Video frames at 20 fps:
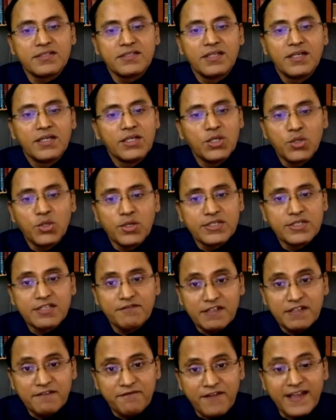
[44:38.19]
you know, it's a very
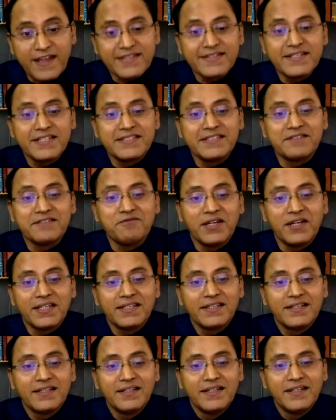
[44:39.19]
fascinating one.
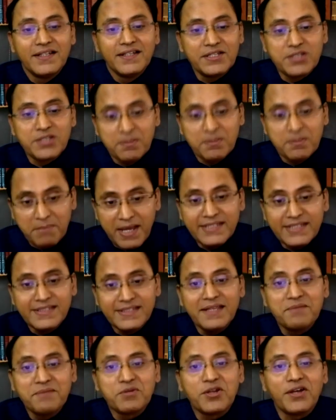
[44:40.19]
It's a mind
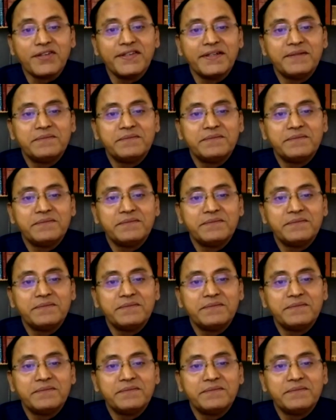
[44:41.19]
game rather.